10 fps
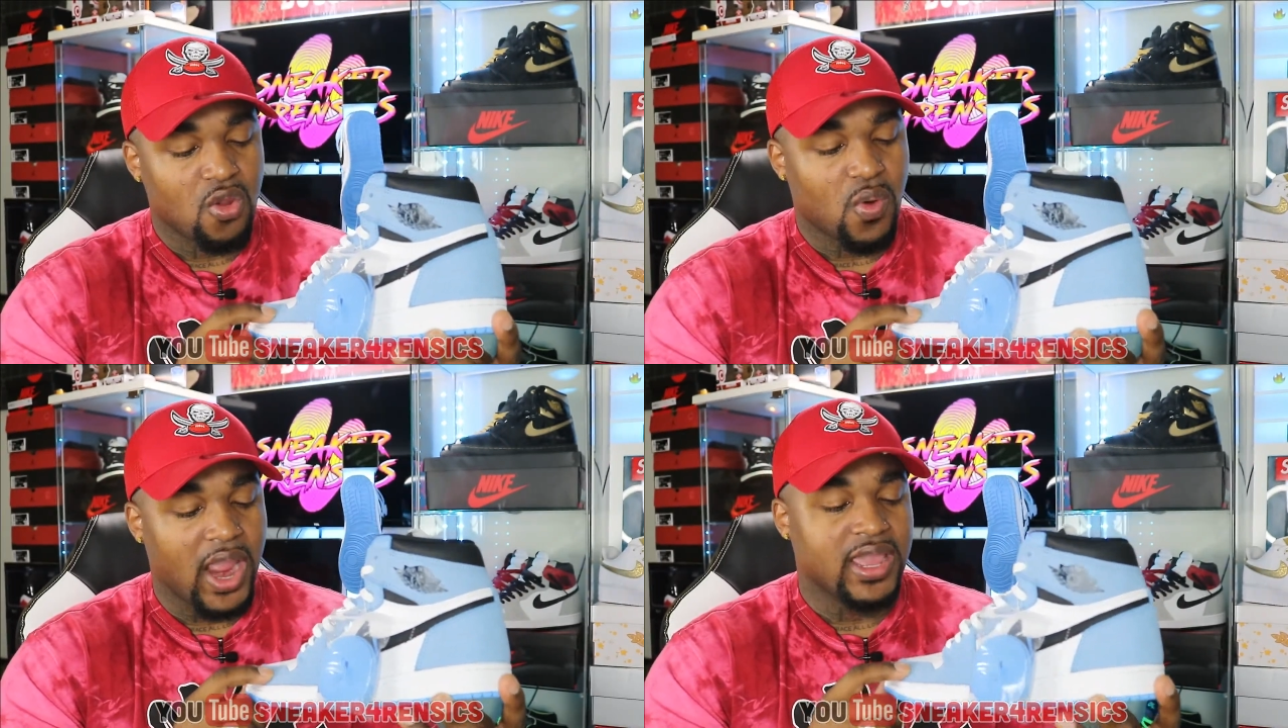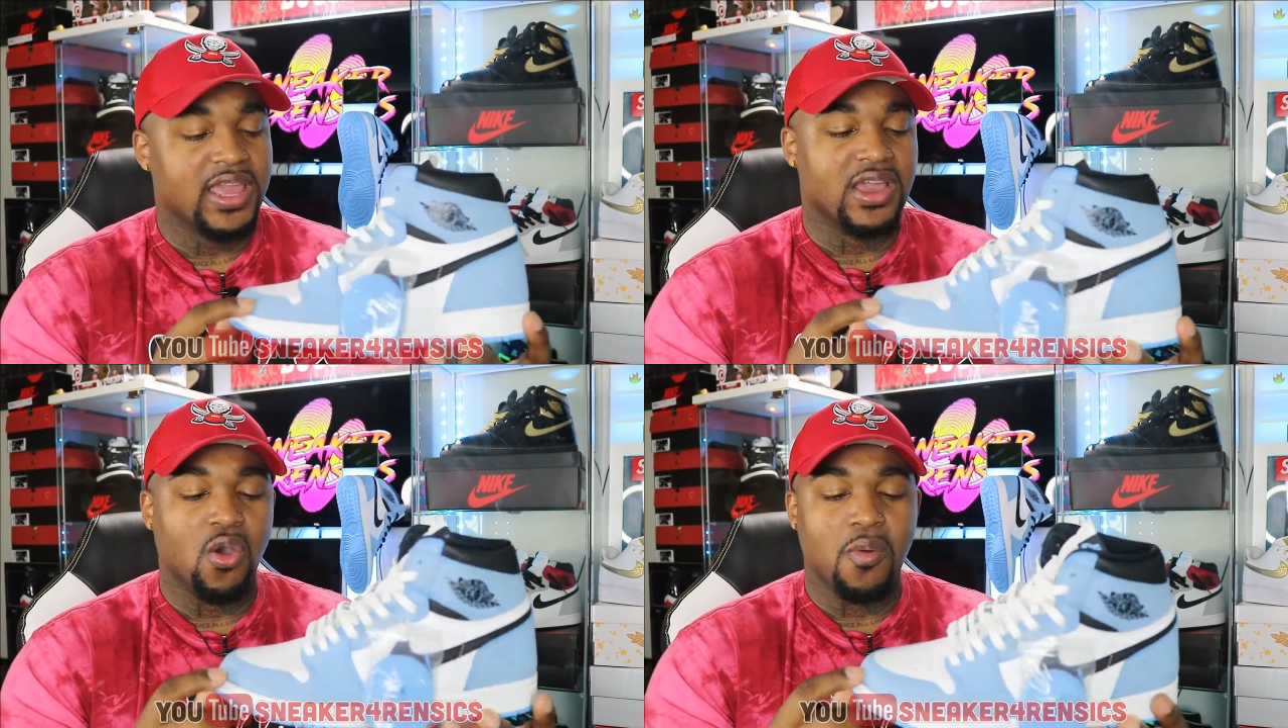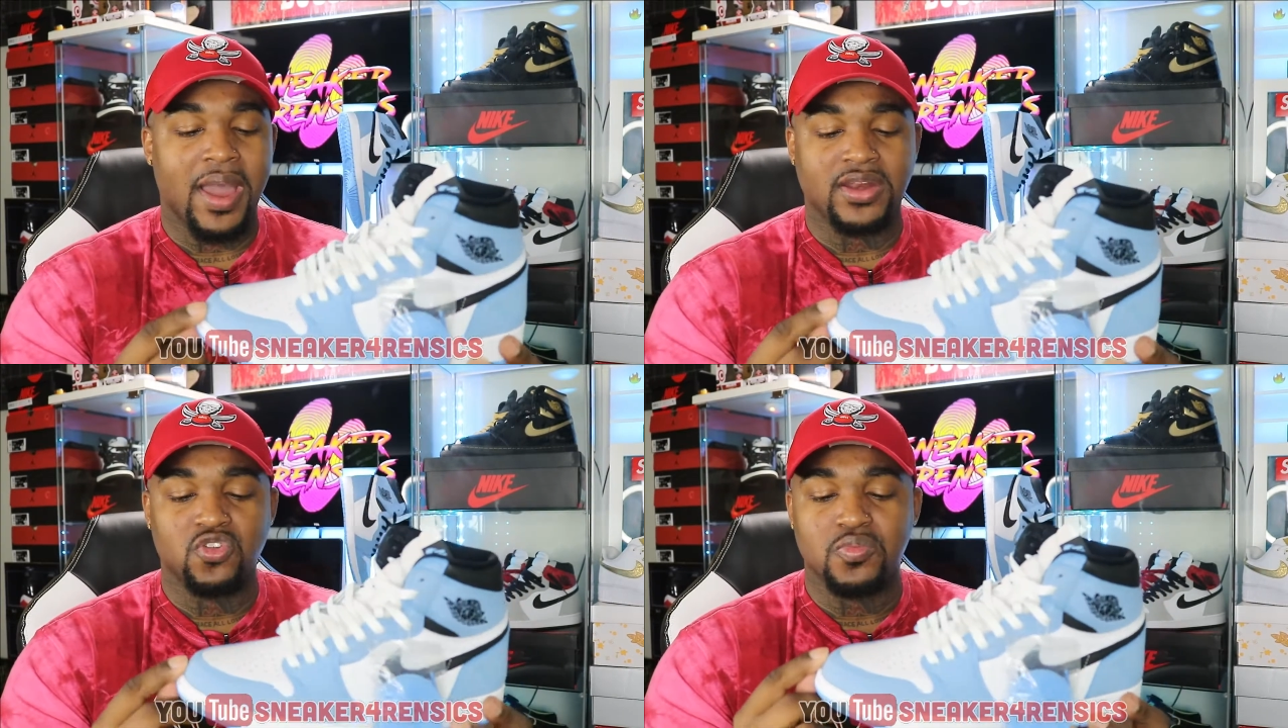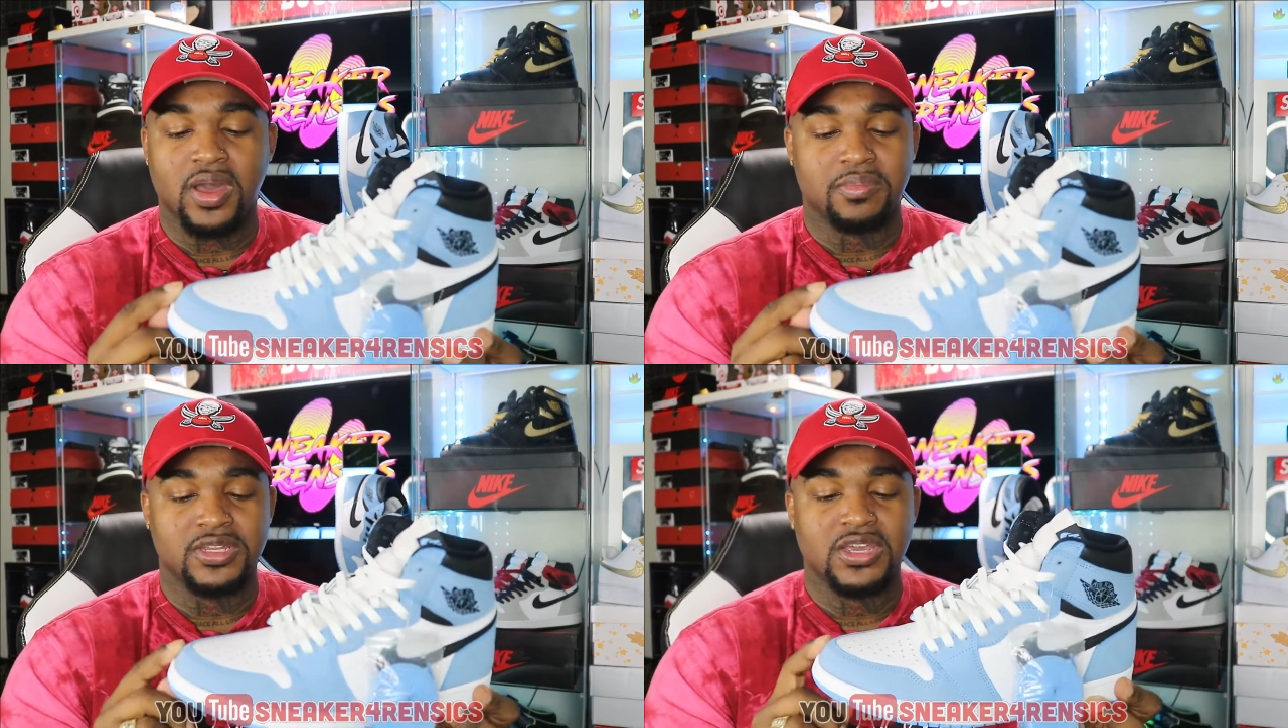right here on my
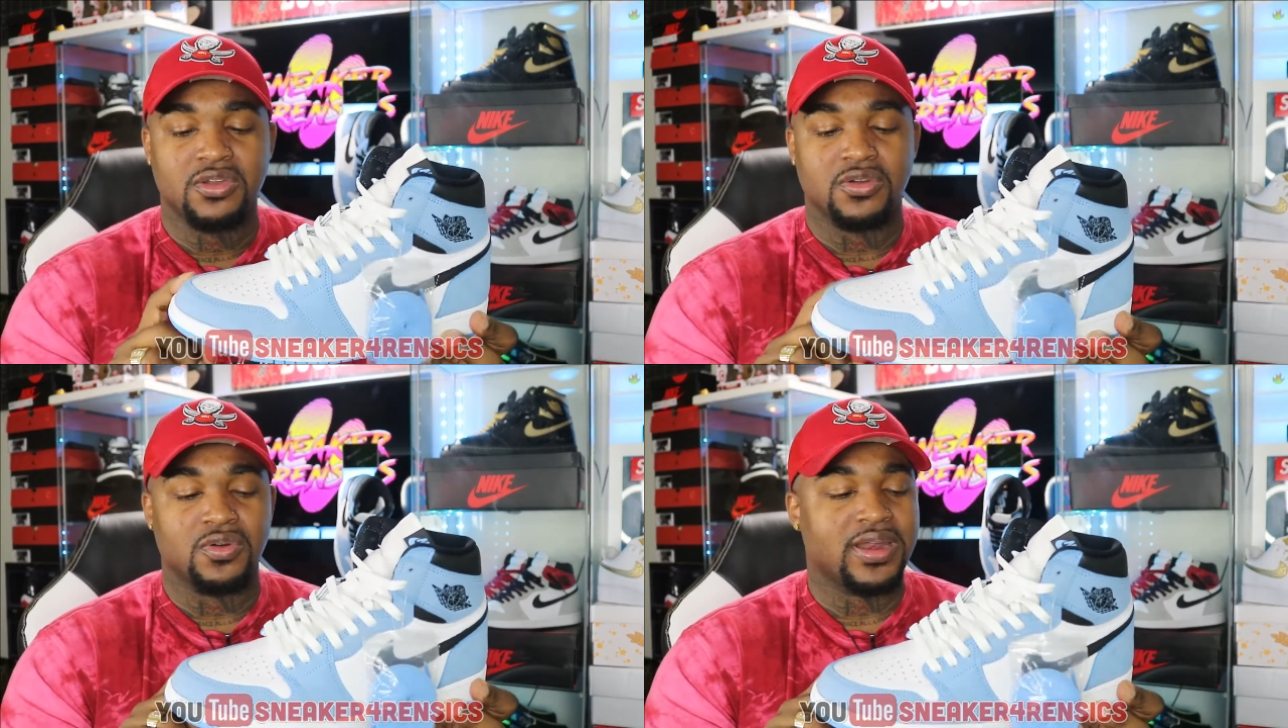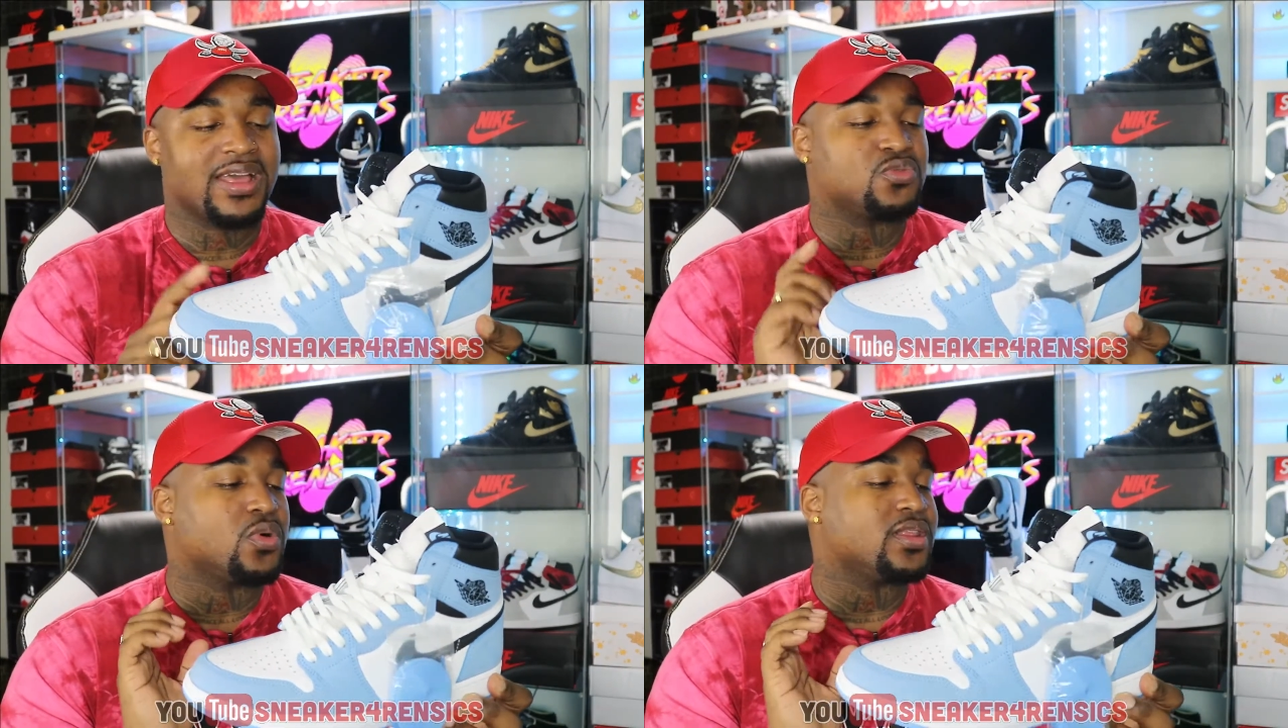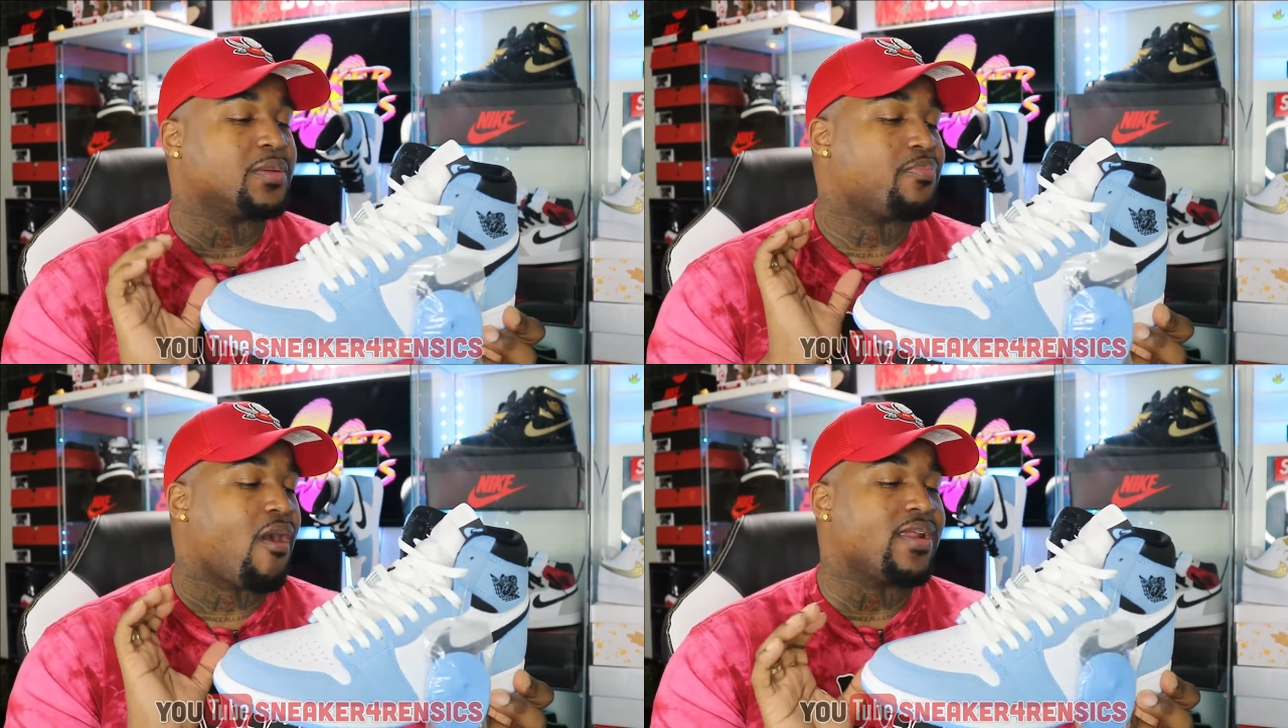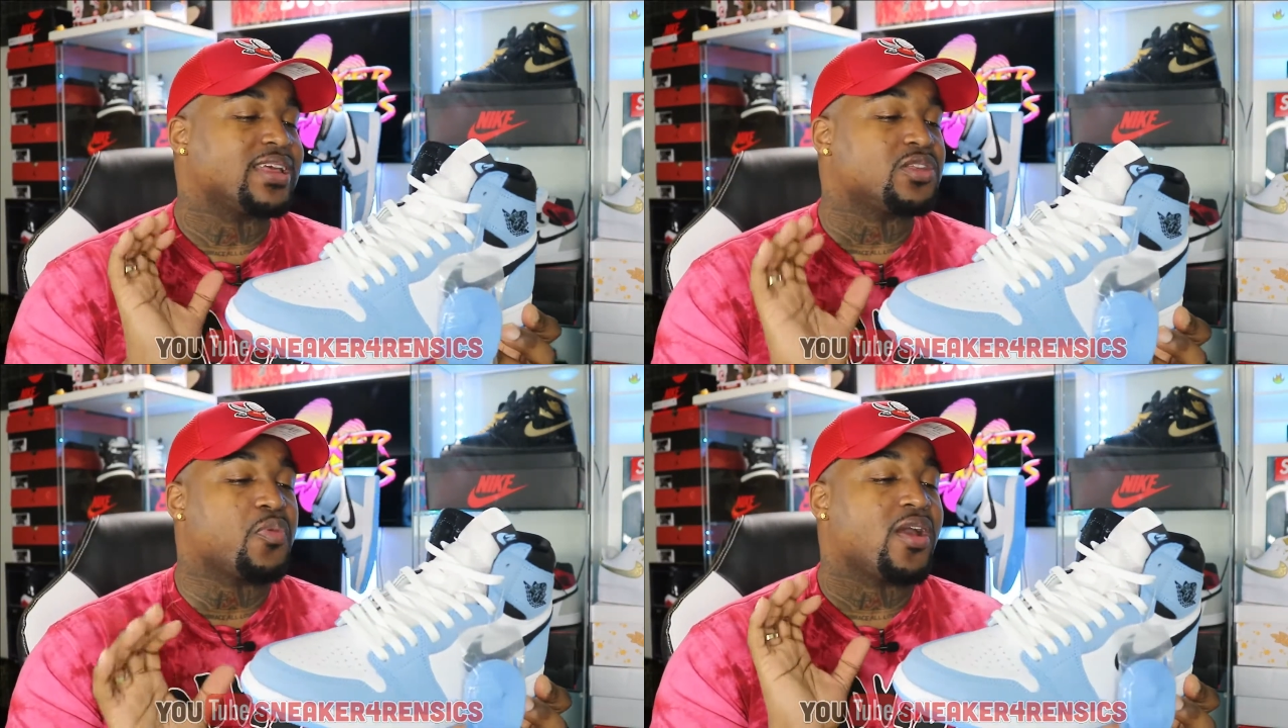nubuck material, and that's the part
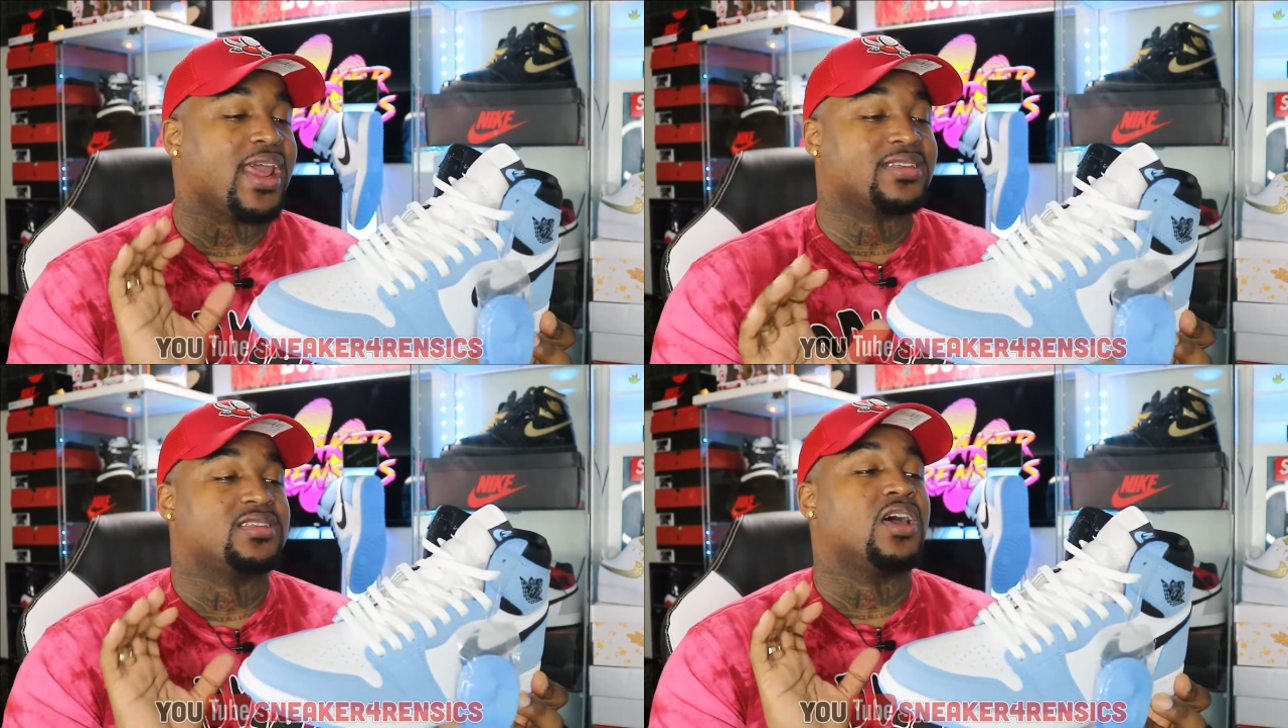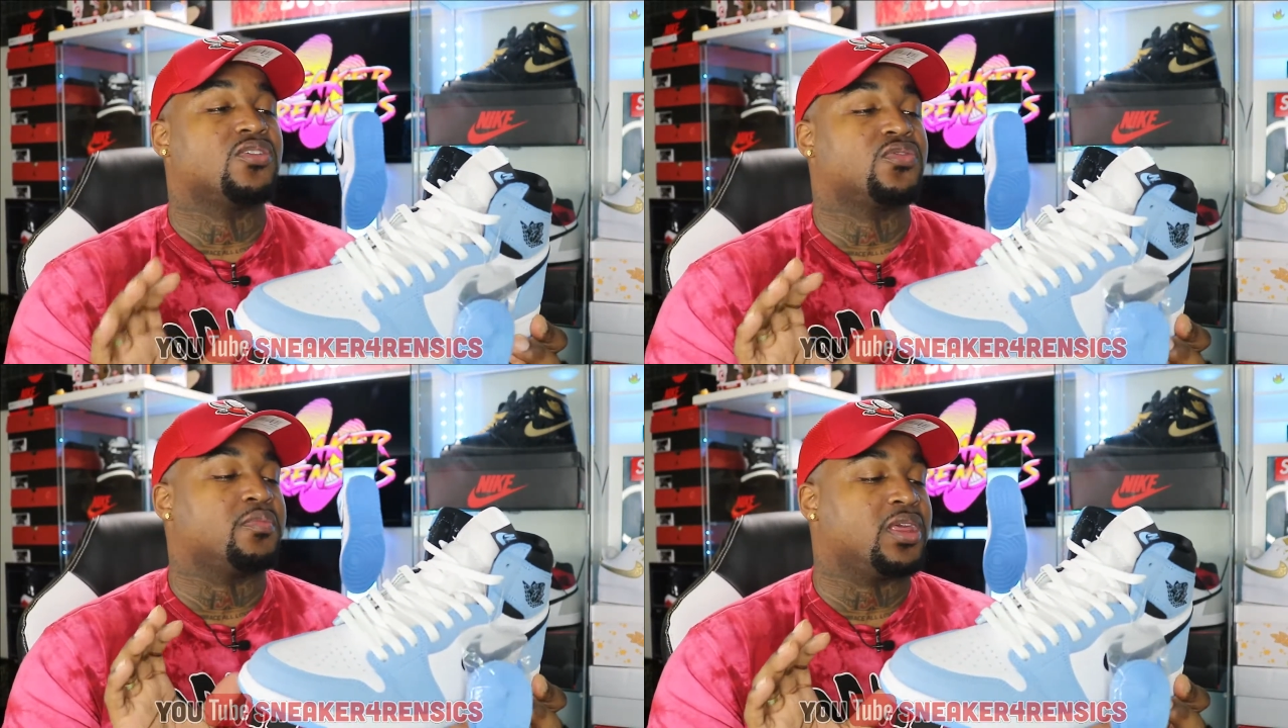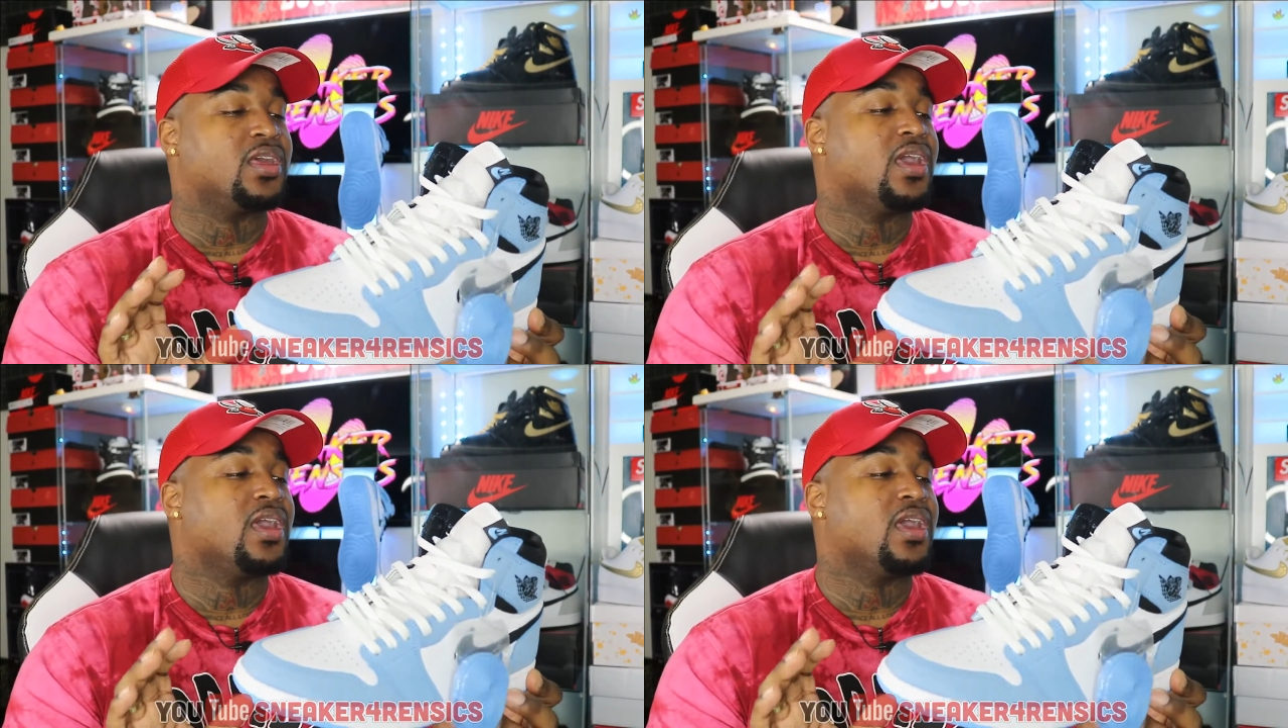that sucks for me,